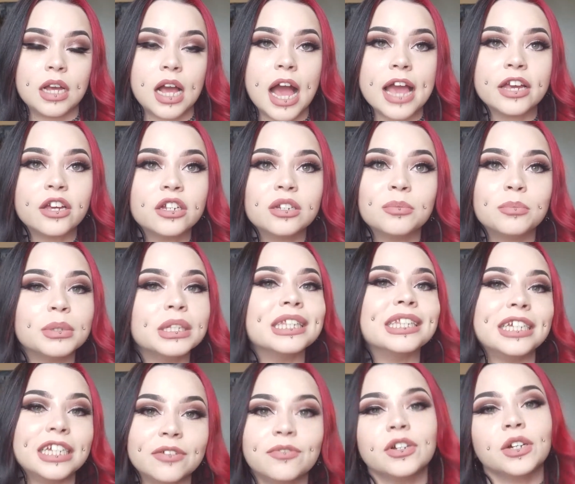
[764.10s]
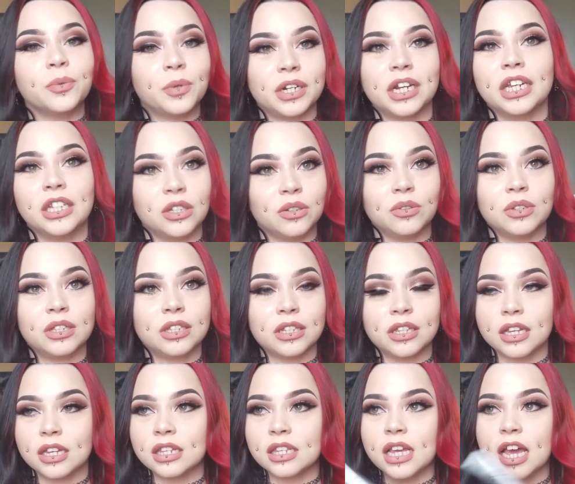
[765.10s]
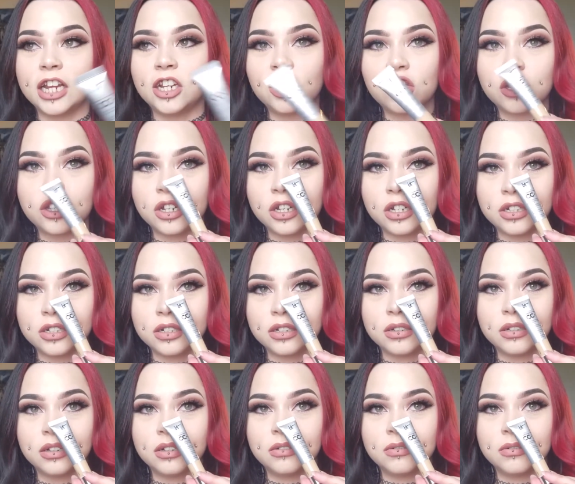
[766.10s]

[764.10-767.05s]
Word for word: I couldn't believe it when I used this. I just couldn't.